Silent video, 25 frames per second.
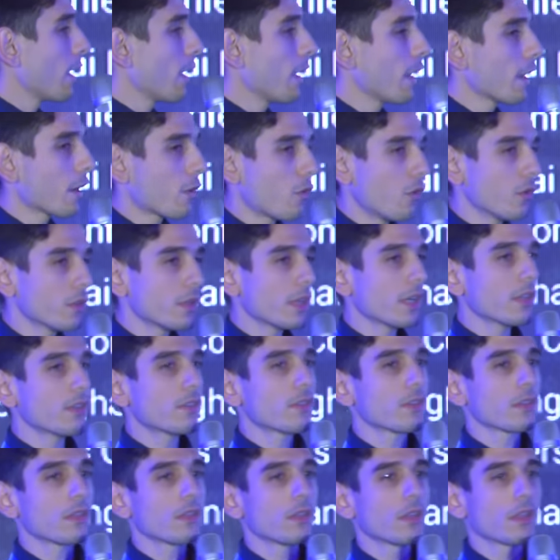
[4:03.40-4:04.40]
contracts
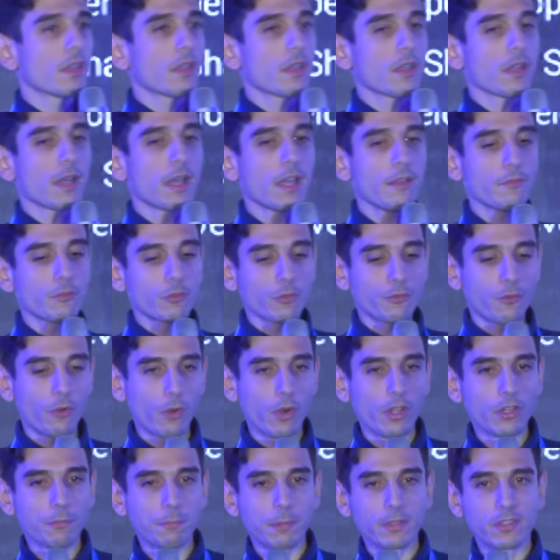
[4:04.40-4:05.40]
uh, have to follow
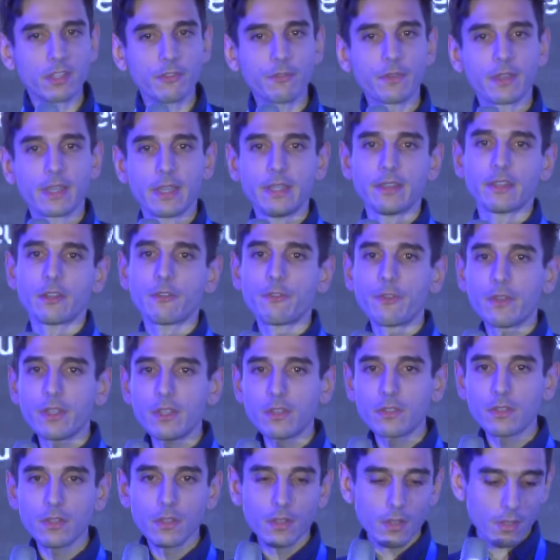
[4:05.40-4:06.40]
a specific
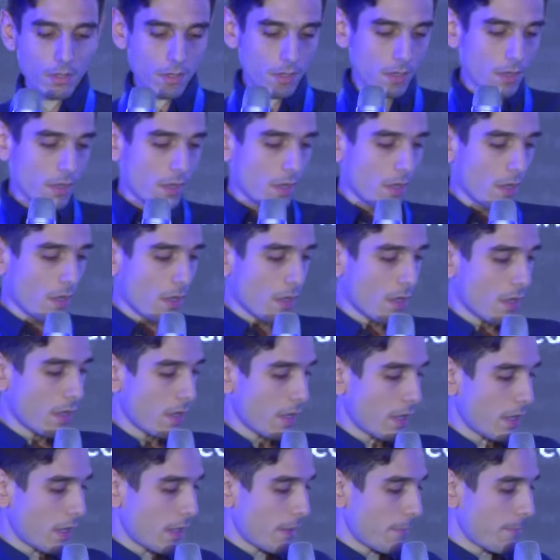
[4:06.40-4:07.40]
interface,
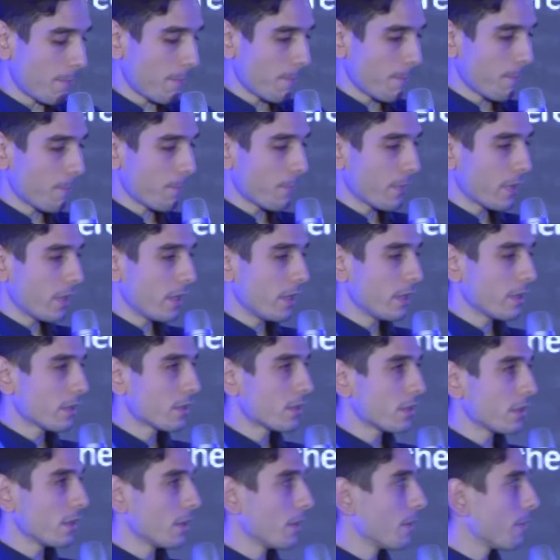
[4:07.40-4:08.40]
um, and
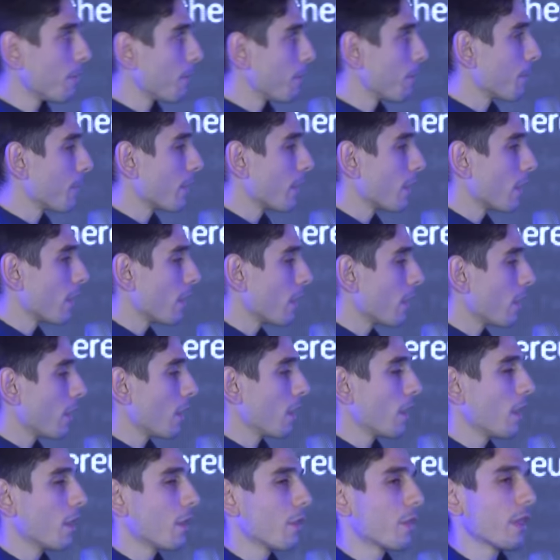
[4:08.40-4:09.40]
um,
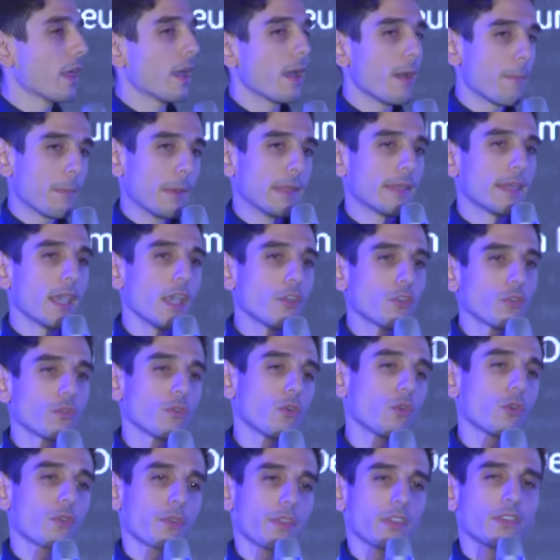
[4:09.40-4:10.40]
the application
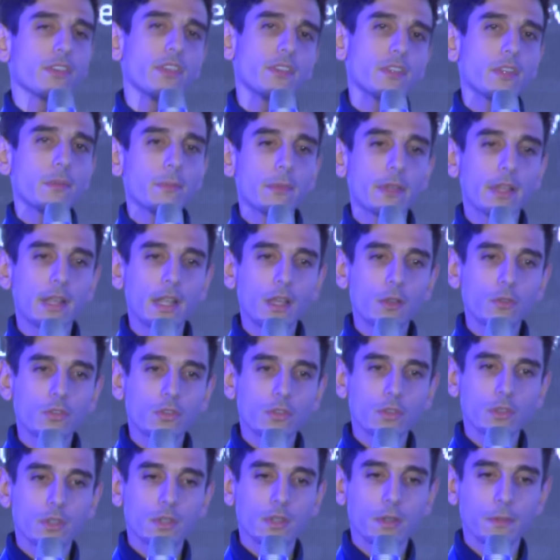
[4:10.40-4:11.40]
or the system allows
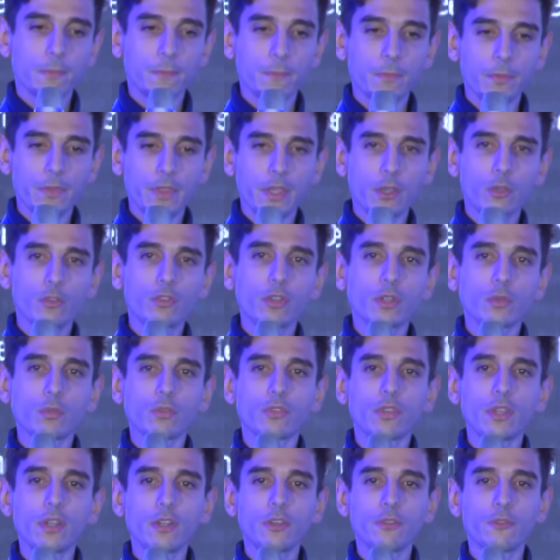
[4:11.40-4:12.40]
um, the user to
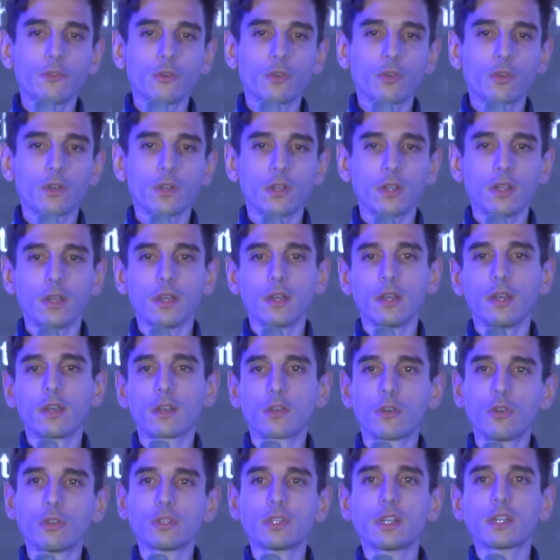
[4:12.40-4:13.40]
search for
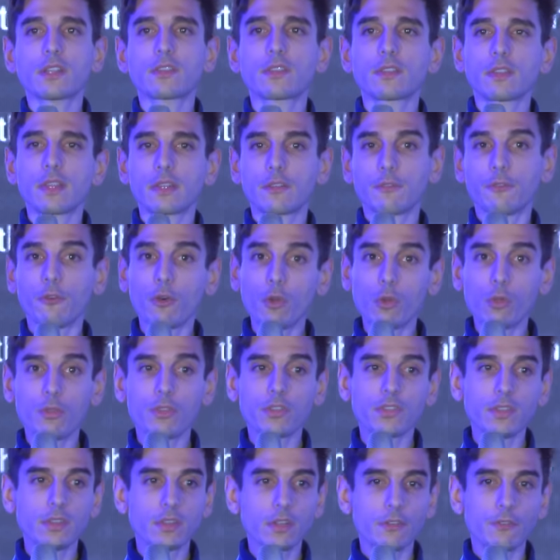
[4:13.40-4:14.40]
contracts that follow this
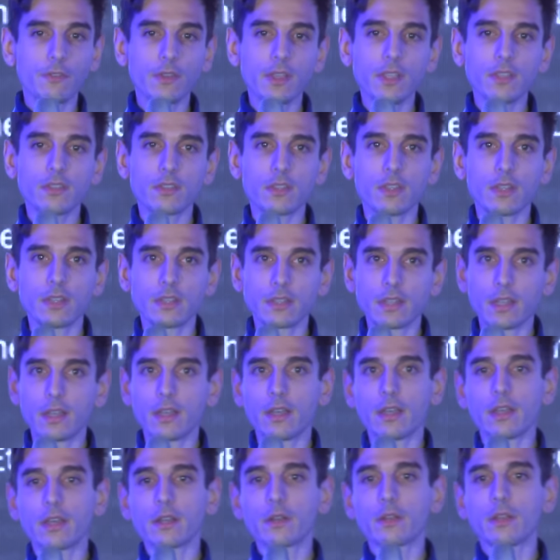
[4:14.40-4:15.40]
interface and
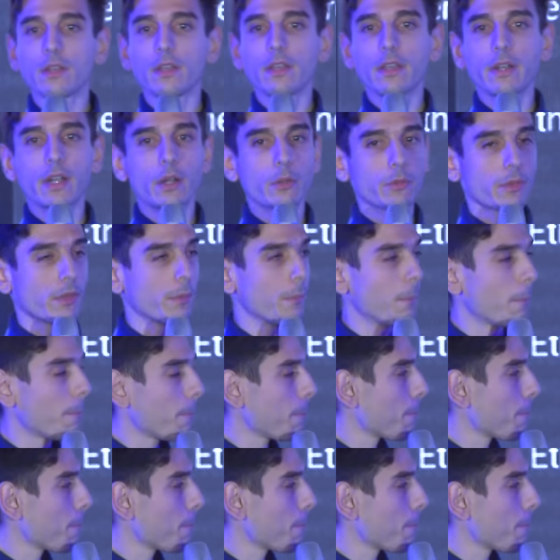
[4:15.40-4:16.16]
are around them.